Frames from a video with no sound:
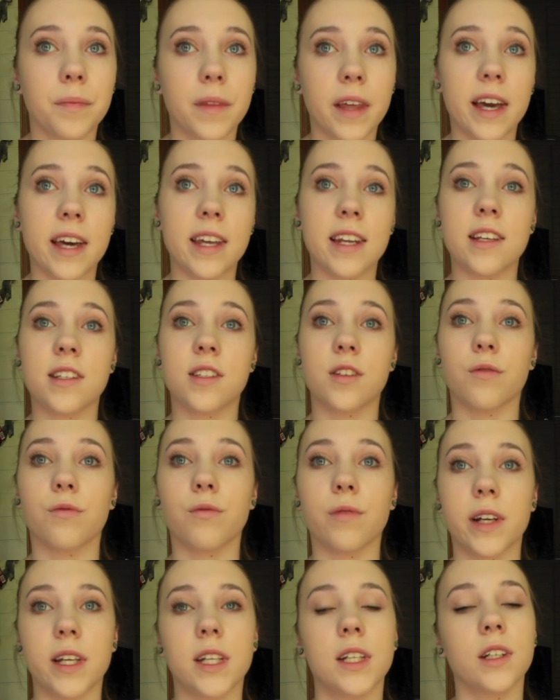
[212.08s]
it is a
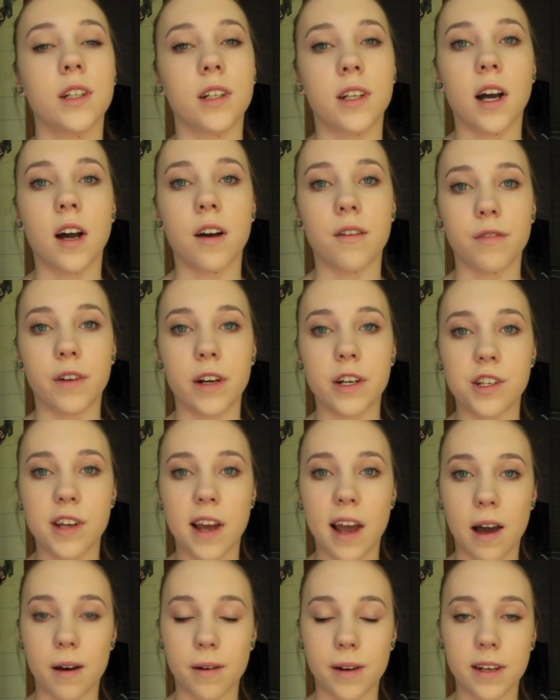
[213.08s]
really good coverage
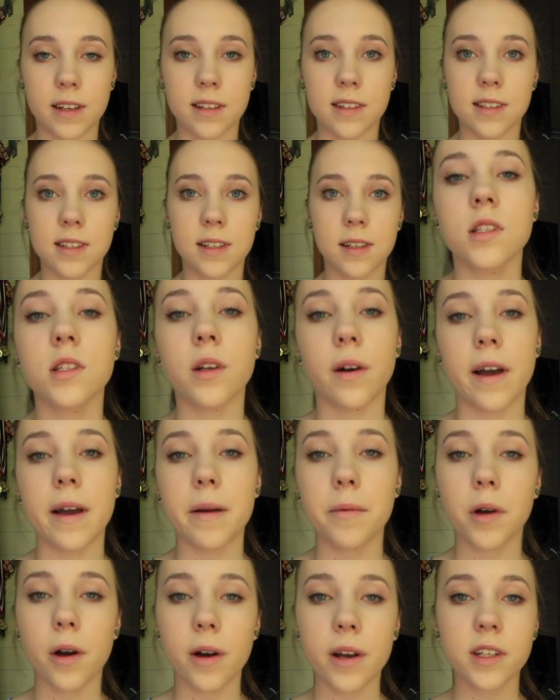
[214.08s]
how it is. So I
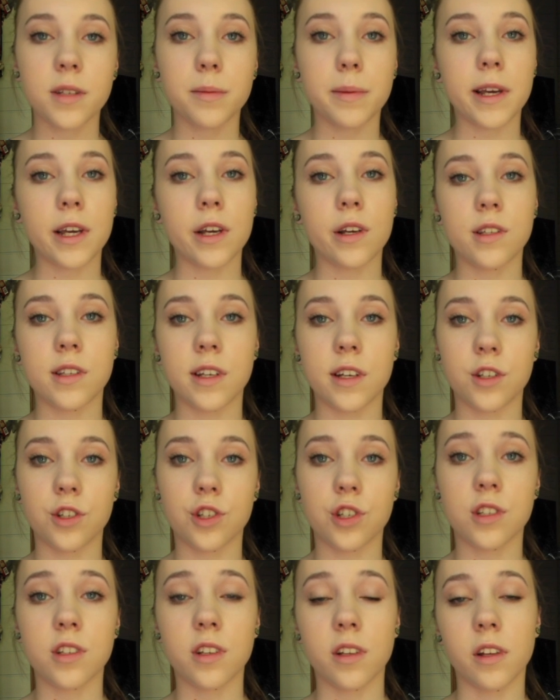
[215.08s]
am going to be using
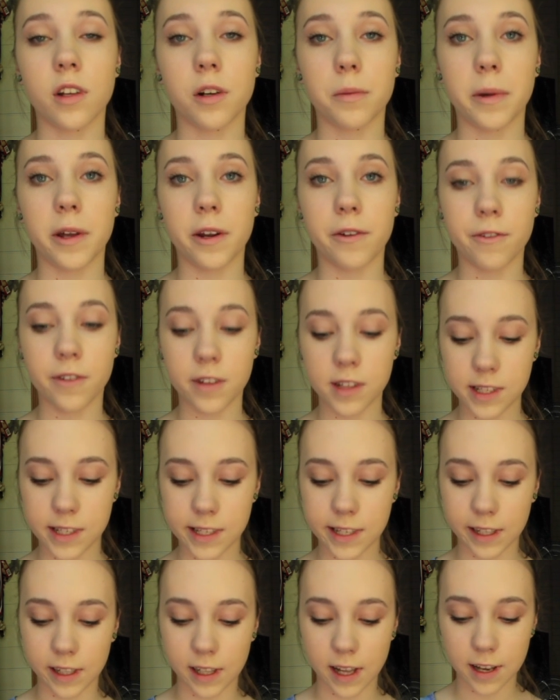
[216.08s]
just a little bit of
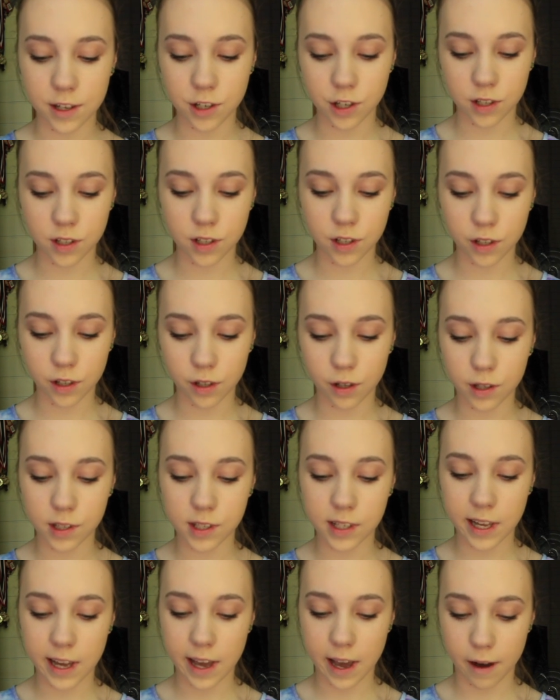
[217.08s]
concealer just to
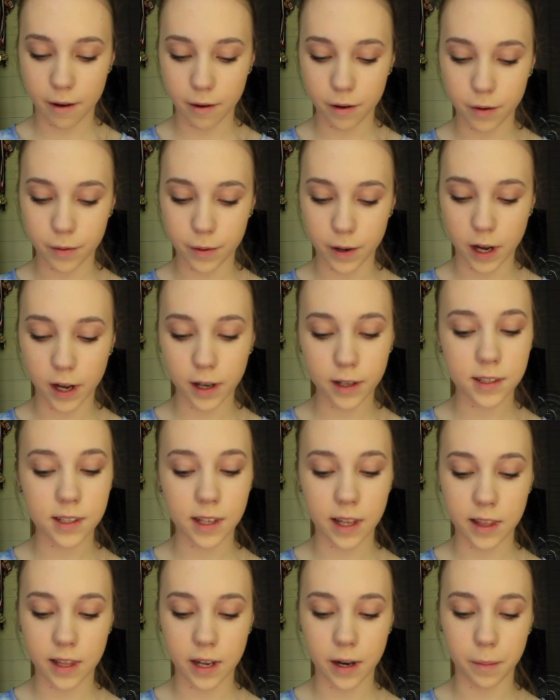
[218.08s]
see how it works,
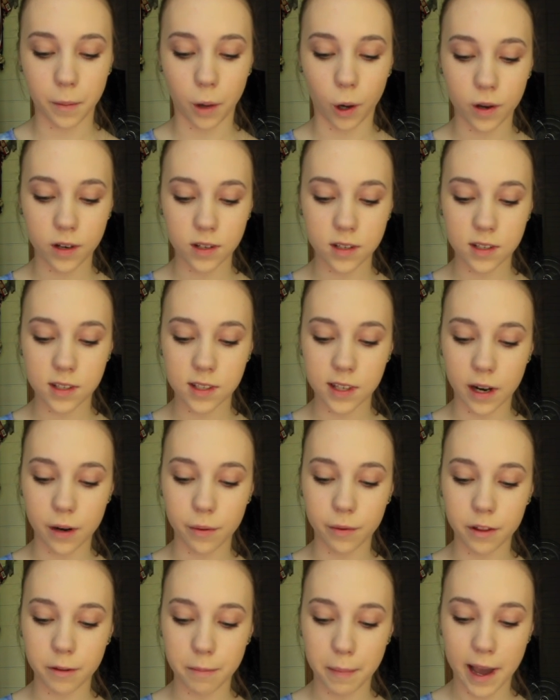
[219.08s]
and then I'm going to set
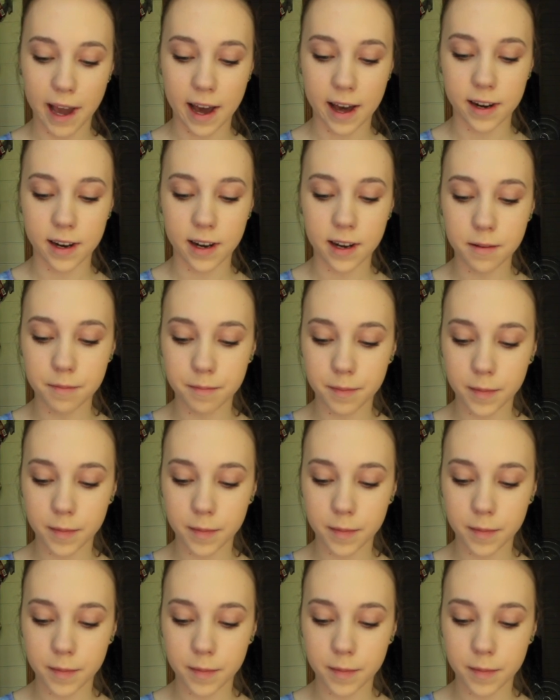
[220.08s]
it with a powder.